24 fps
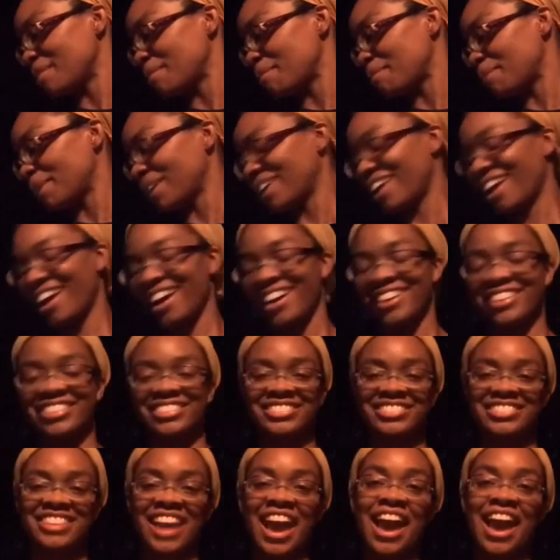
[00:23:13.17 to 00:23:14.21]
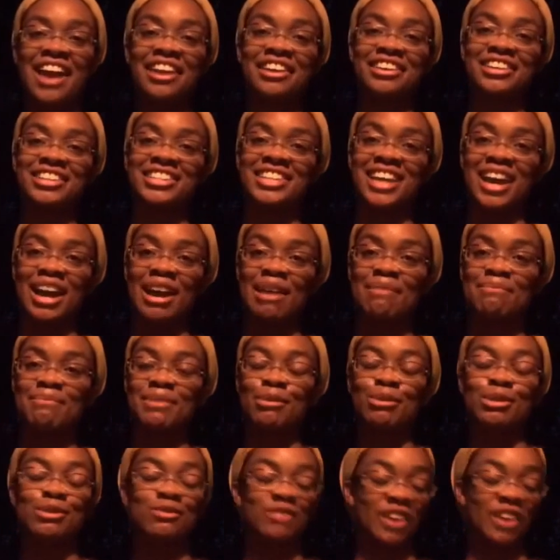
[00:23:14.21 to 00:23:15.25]
But yeah, I had a good time.
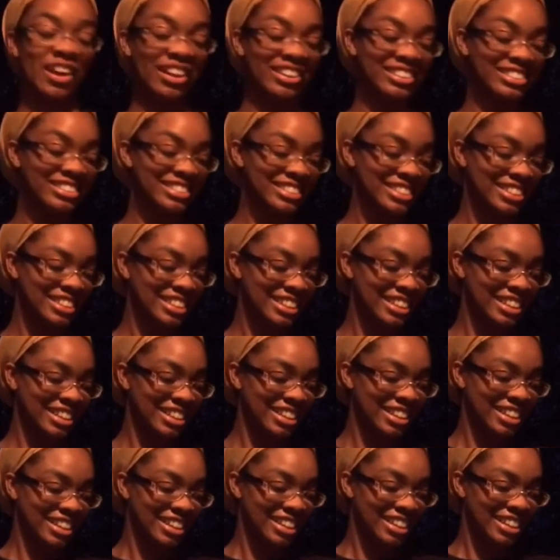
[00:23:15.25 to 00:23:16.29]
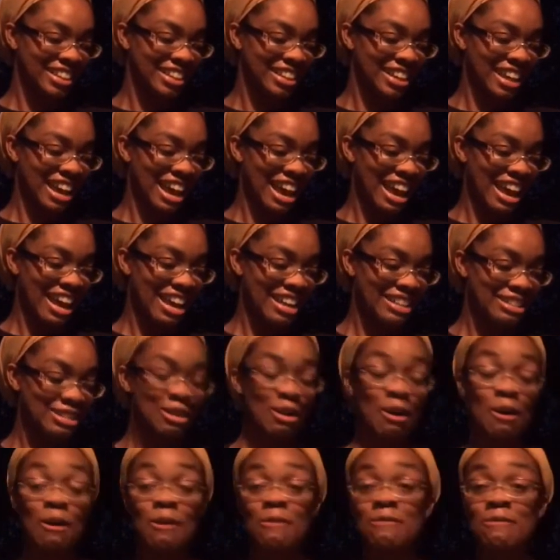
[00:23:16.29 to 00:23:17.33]
It was fun. And
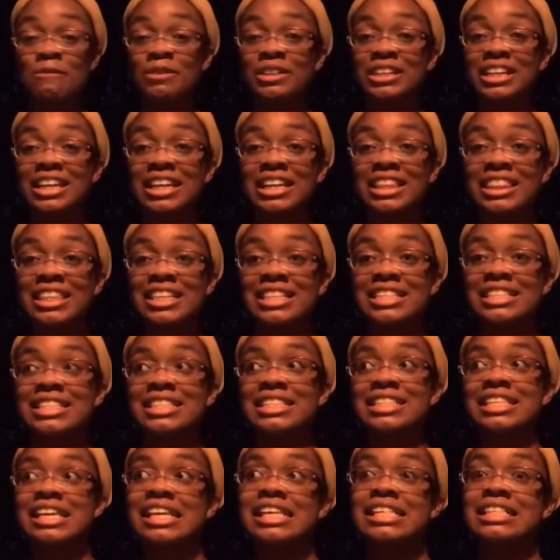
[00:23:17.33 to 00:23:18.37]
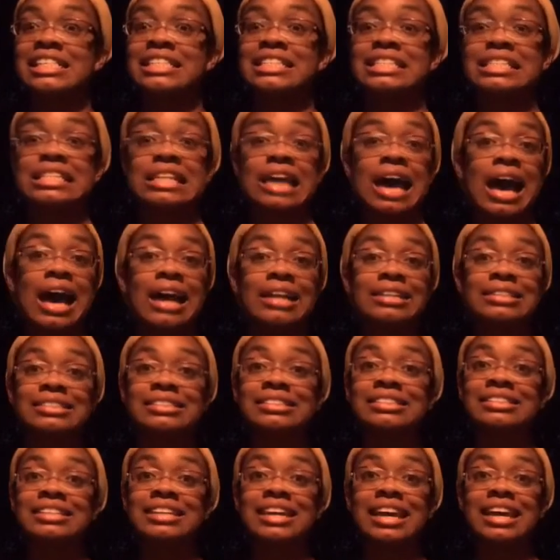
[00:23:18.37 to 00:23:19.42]
hopefully this is not
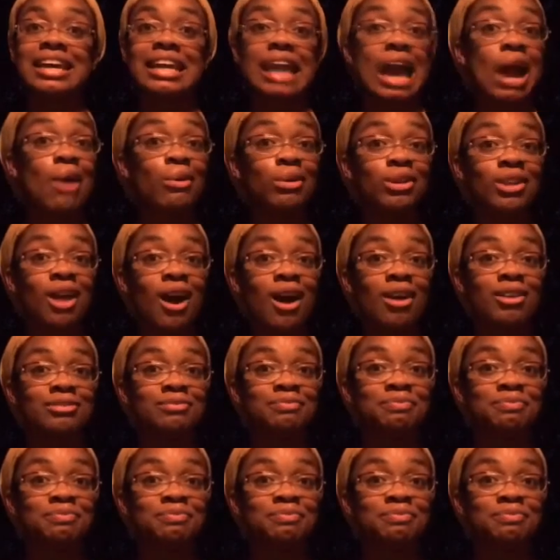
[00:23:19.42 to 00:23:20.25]
an hour long.